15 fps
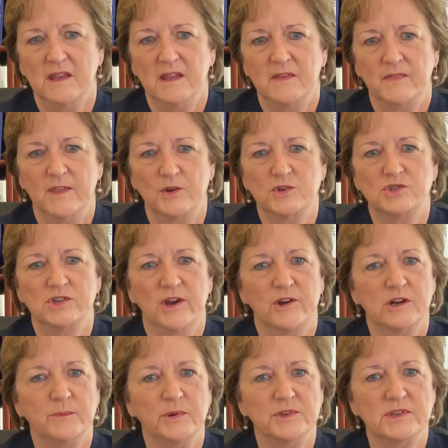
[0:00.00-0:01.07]
Their
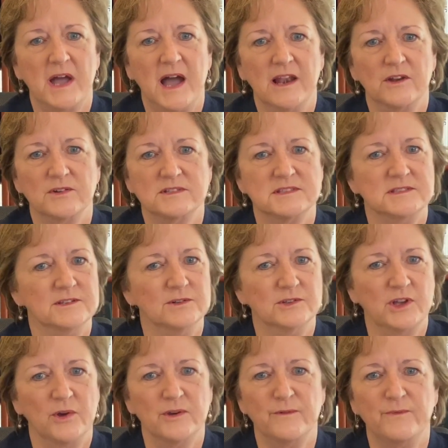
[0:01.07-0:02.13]
charitable dollars still
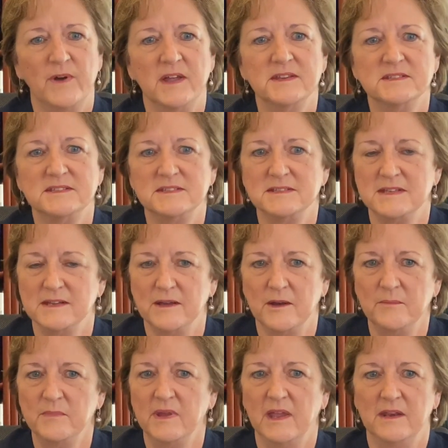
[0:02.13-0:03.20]
go to fund
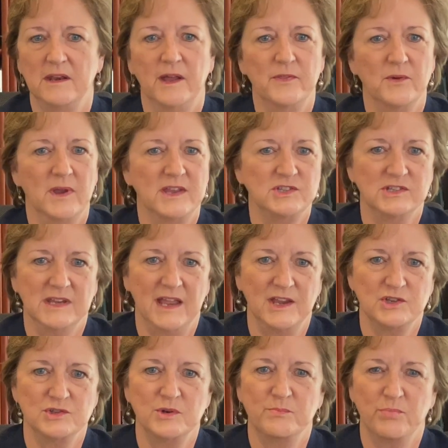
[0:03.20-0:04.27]
STEM and other
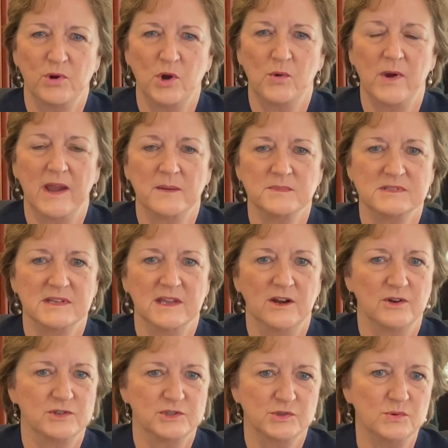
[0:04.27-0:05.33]
educational programs in our
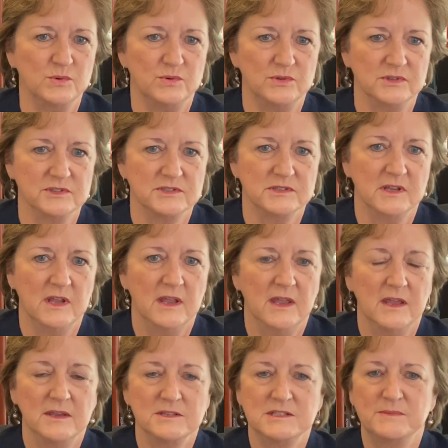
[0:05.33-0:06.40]
schools,
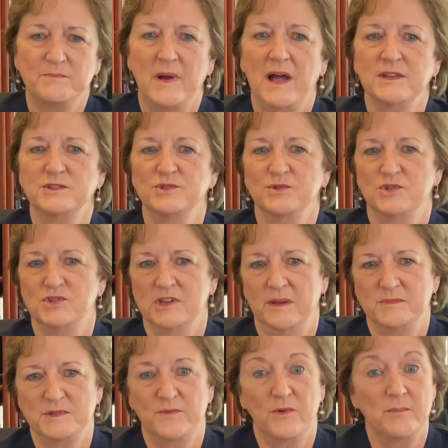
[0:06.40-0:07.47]

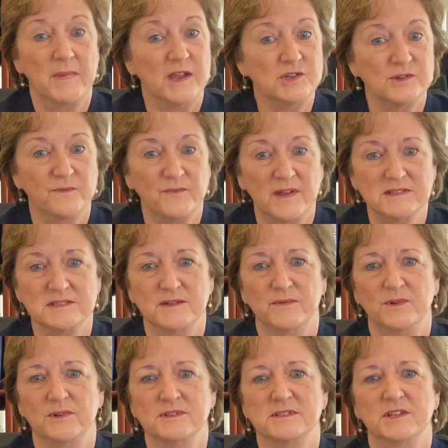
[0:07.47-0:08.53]
sponsorships for major
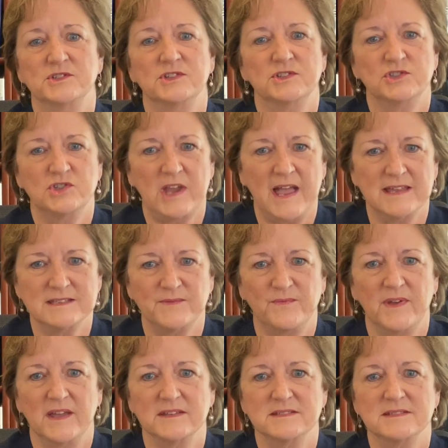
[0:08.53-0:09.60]
festivals such as Jazz
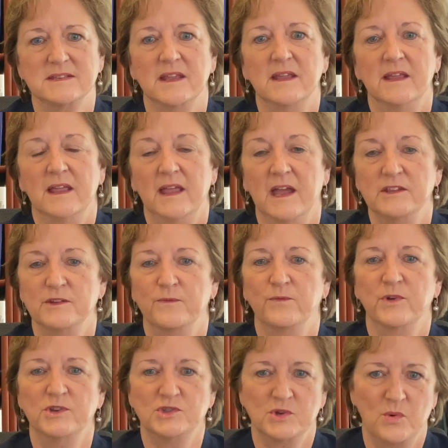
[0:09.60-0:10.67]
Fest and the
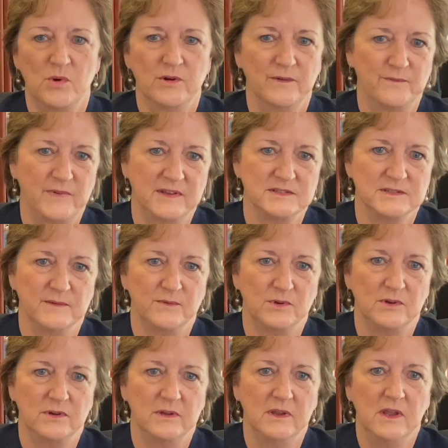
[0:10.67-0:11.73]
French Quarter Festival,